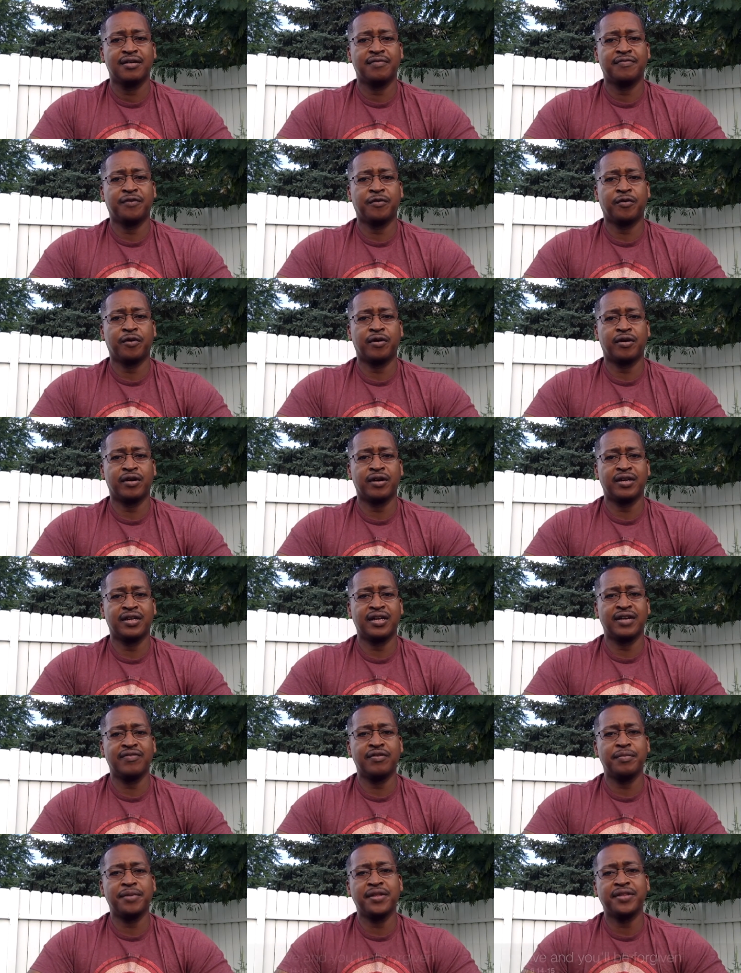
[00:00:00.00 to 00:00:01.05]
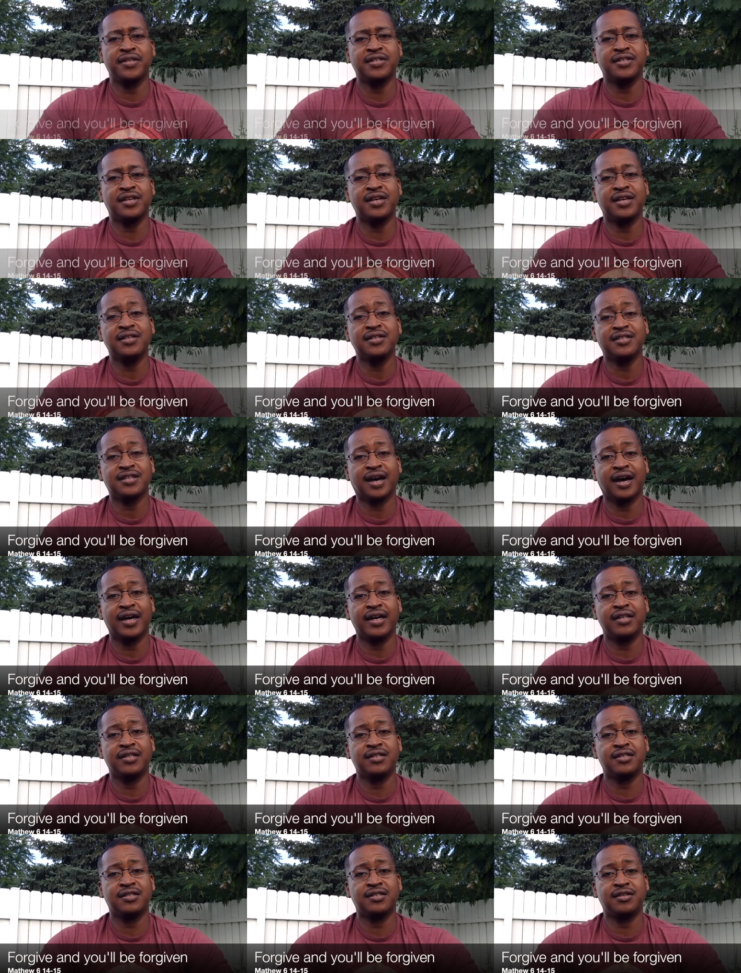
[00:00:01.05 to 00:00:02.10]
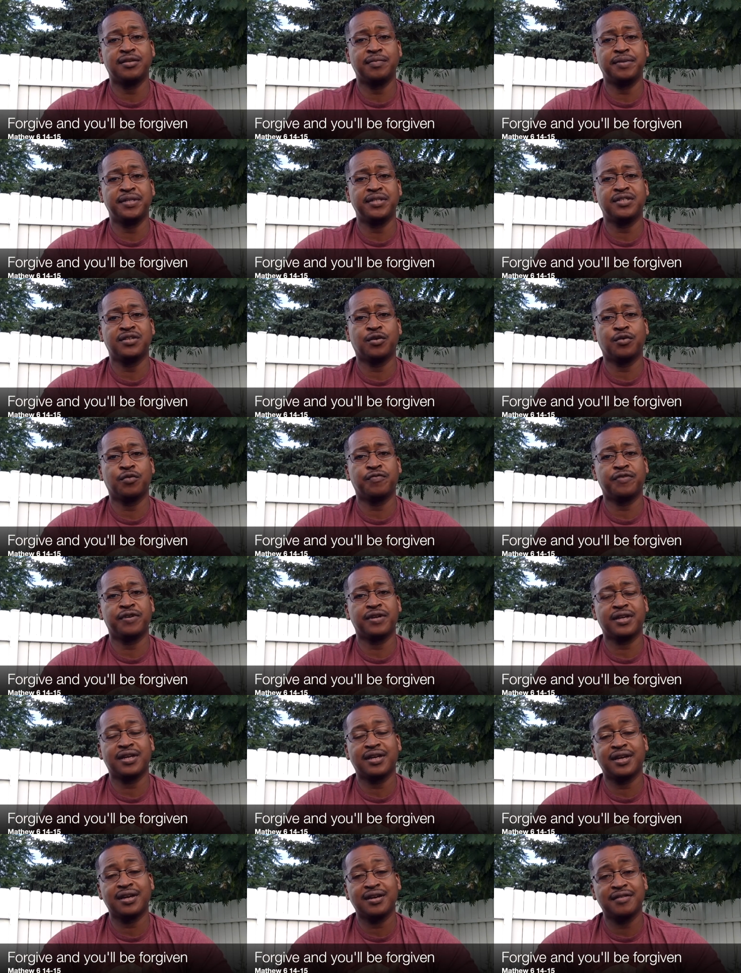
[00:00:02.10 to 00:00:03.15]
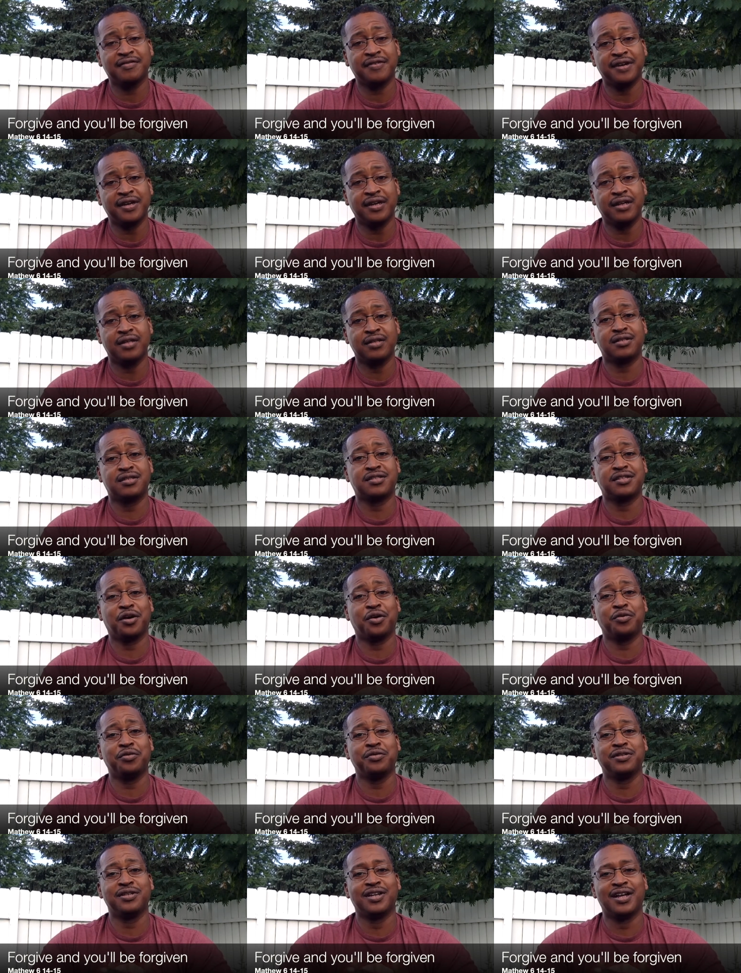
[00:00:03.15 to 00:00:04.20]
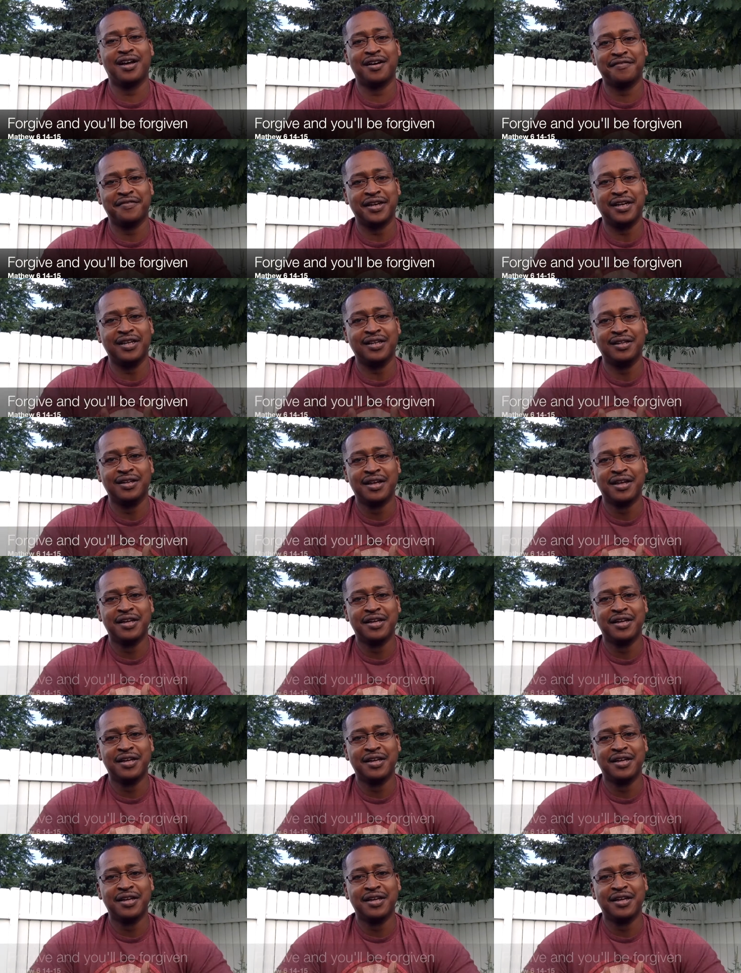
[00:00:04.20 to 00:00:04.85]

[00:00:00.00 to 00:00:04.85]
for giving me this insight to be so forgiving and so loving.